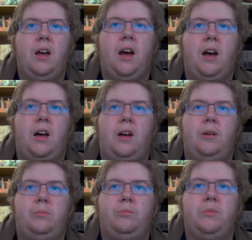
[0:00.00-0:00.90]

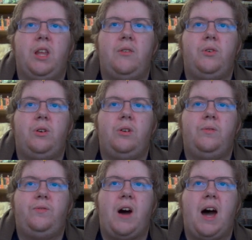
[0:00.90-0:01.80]
Level
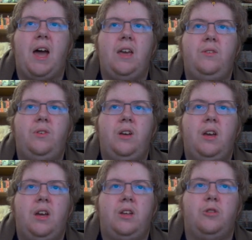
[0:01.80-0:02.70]
5,
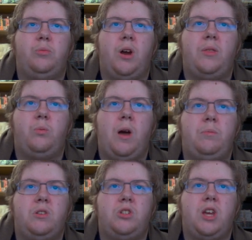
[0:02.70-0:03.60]
your breath
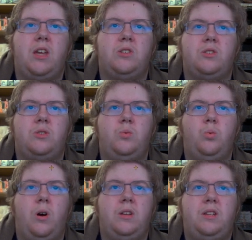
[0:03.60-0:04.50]
weapon changes to
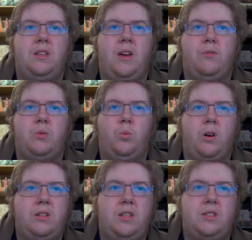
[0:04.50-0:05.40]
every
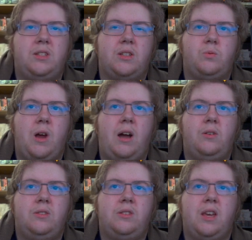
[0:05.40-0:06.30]
1d6
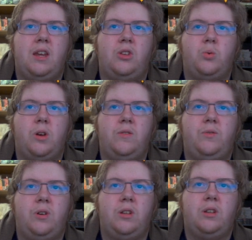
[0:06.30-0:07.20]
rounds, and a
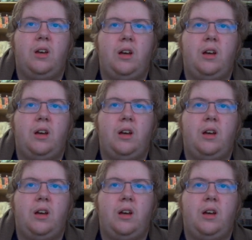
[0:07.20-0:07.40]
20-foot,